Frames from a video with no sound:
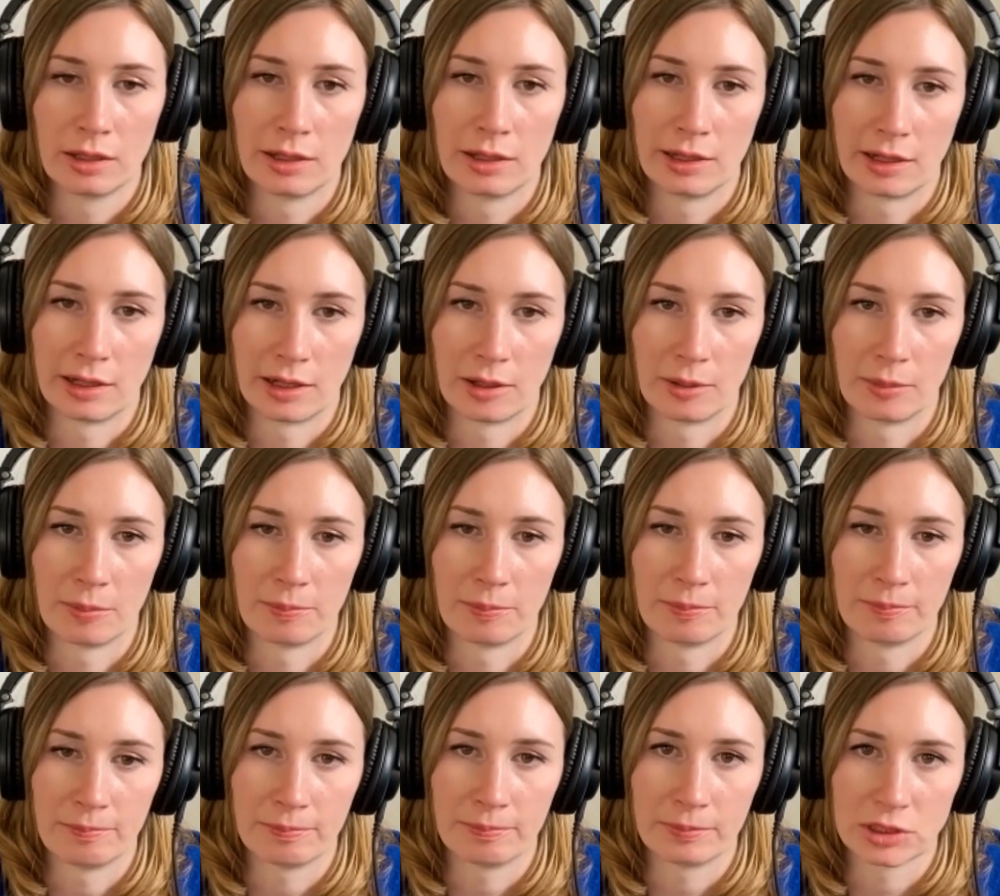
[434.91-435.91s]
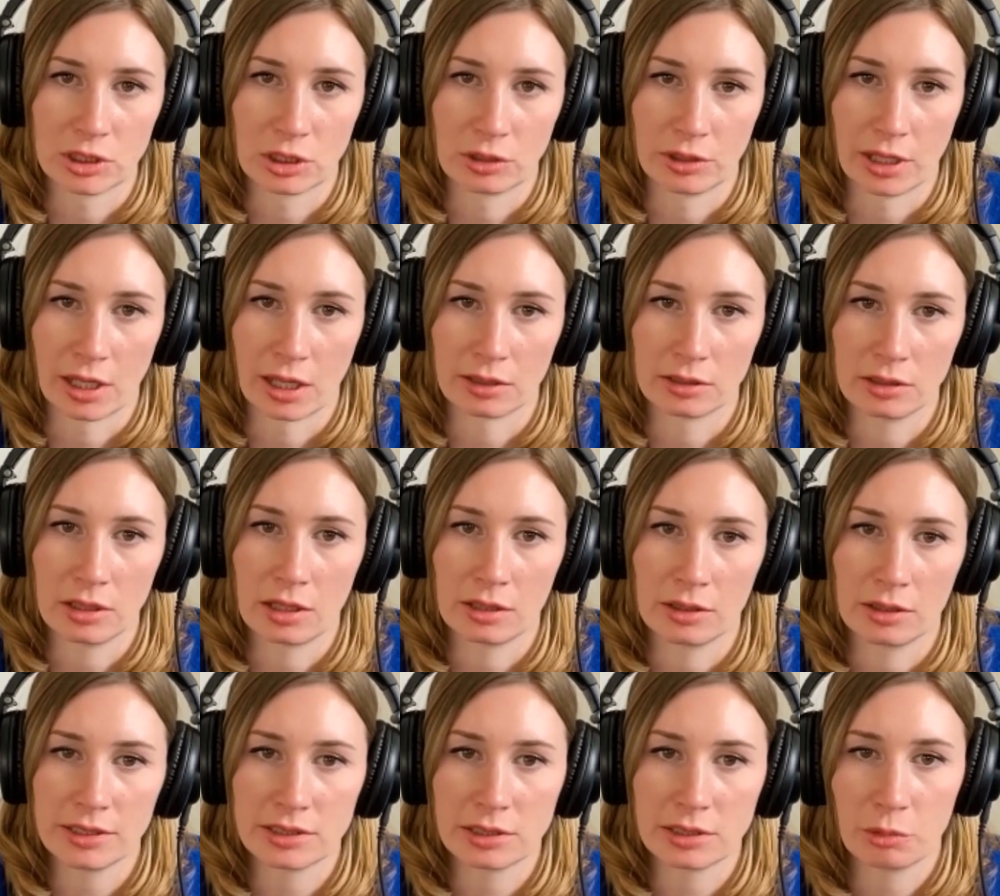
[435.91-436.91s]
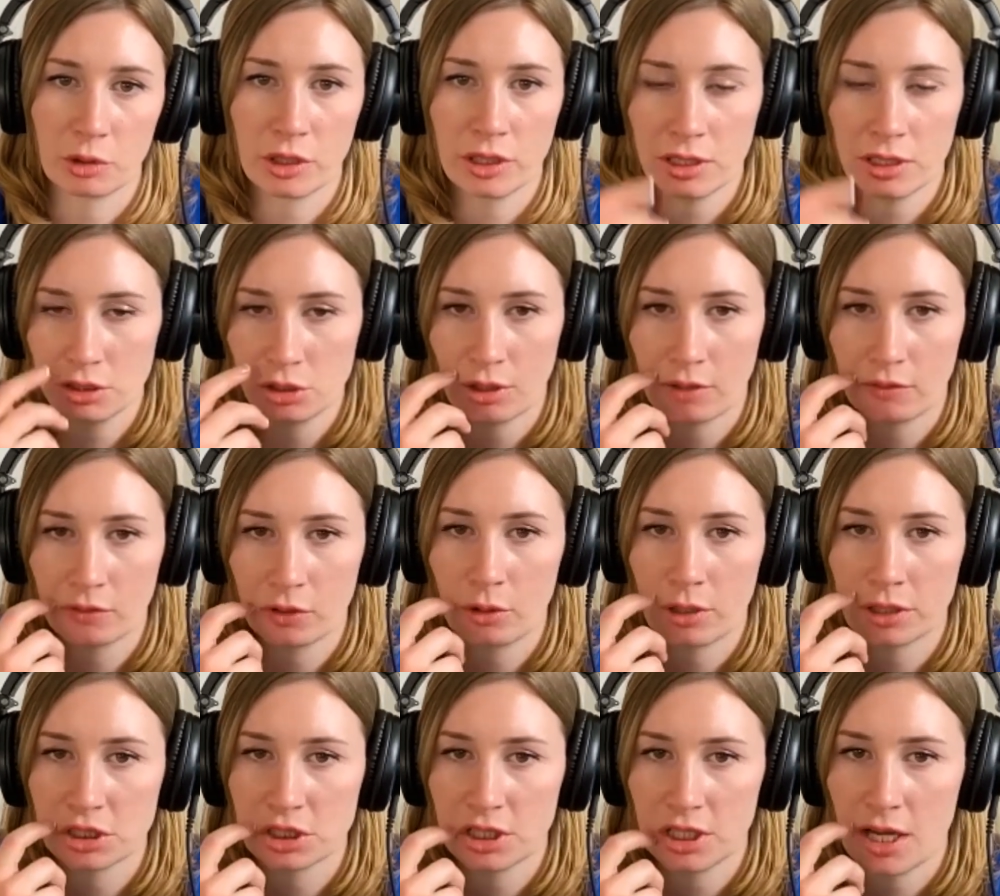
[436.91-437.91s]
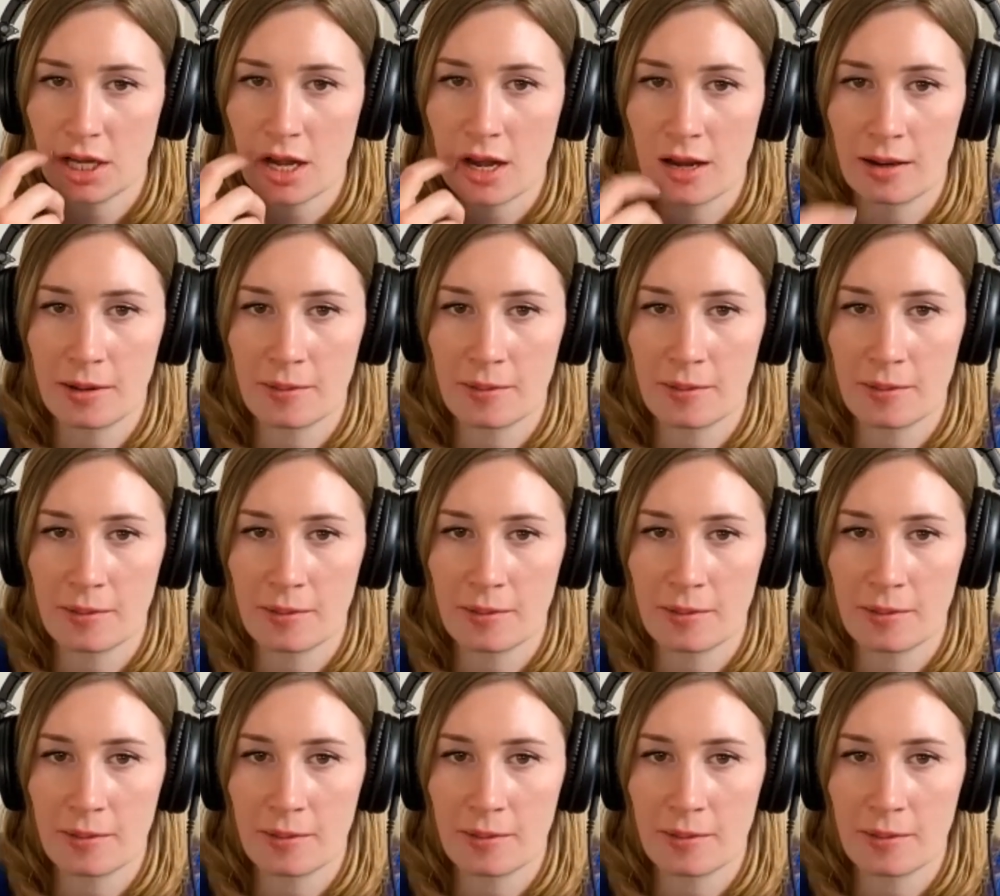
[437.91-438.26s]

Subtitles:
So yeah, Lisa Marie, did you have a question?